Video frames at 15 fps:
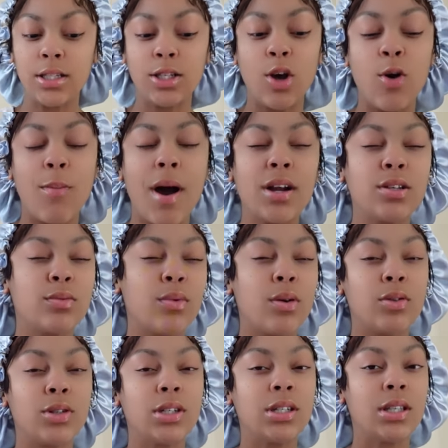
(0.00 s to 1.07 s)
so I might as
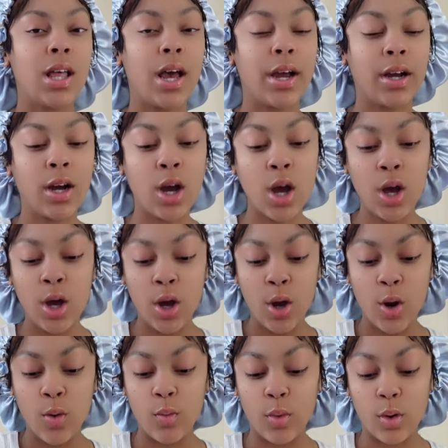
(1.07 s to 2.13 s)
well just like
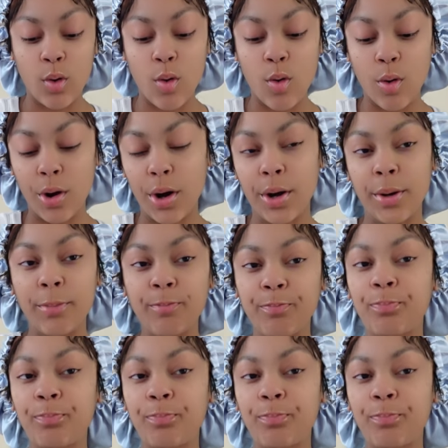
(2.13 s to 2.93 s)
record